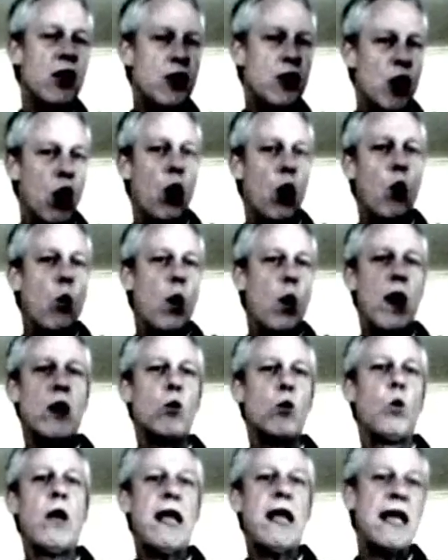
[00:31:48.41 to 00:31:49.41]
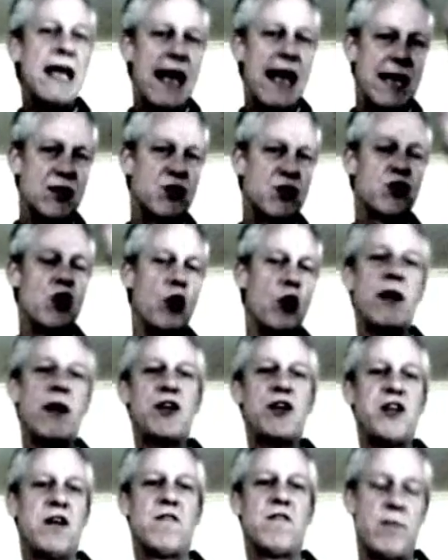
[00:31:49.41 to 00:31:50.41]
No one week has so
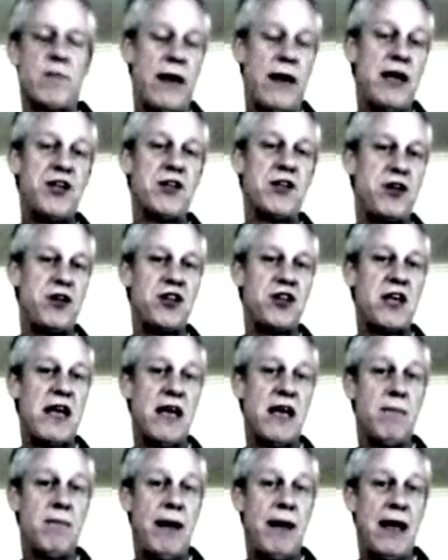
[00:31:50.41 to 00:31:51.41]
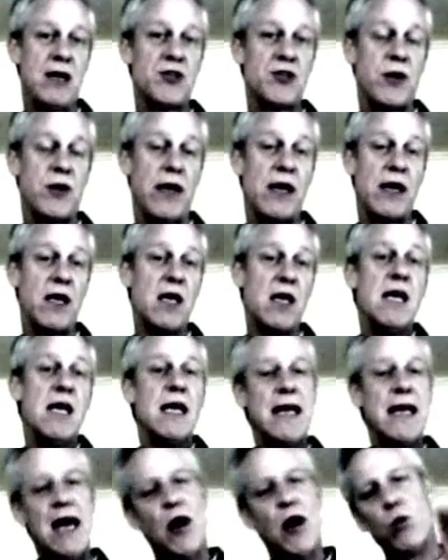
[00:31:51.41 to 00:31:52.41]
much information that you can't master
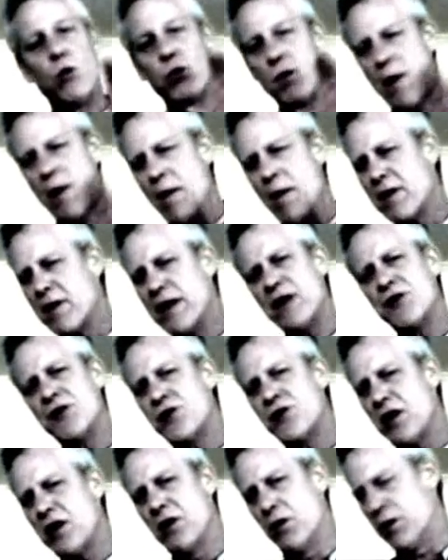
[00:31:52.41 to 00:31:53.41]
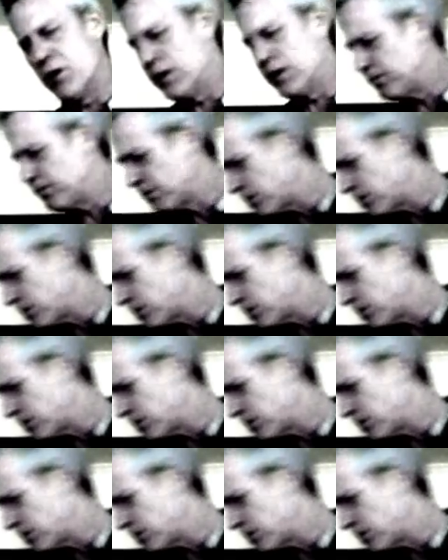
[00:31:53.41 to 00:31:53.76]
it. Now, remember this too.